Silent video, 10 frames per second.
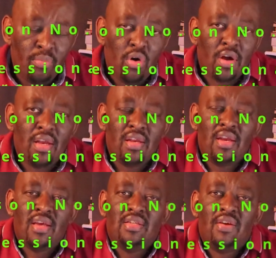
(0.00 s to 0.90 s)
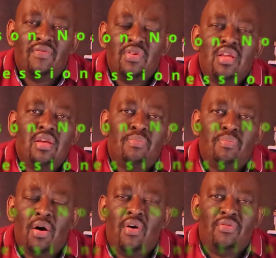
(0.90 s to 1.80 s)
Blogging is a very
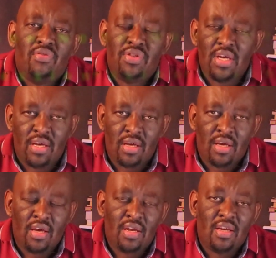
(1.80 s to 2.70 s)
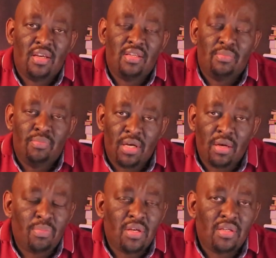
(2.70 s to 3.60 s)
powerful thing. It is
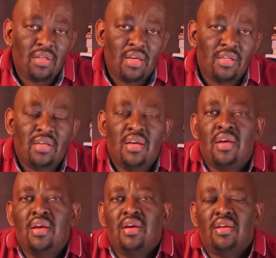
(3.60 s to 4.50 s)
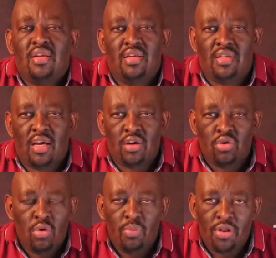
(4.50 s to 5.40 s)
big business, it is a
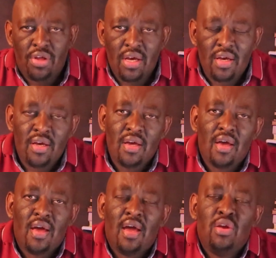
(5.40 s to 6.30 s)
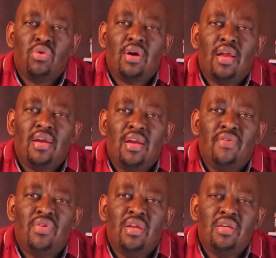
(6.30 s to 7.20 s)
global thing, and you can
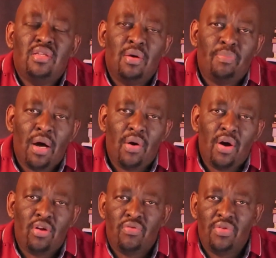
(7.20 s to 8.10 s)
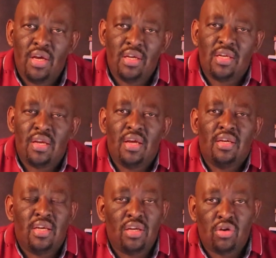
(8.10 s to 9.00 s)
leverage the power of the
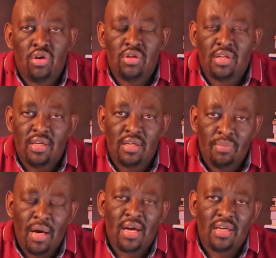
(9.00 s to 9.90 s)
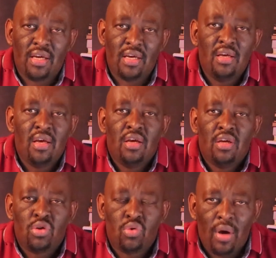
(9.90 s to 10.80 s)
internet and content marketing
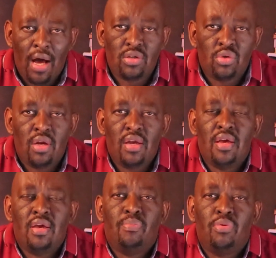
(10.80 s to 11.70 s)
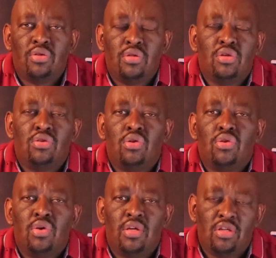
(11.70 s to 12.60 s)
to actually
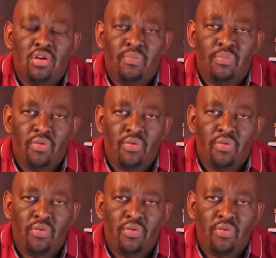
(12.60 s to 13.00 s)
position yourself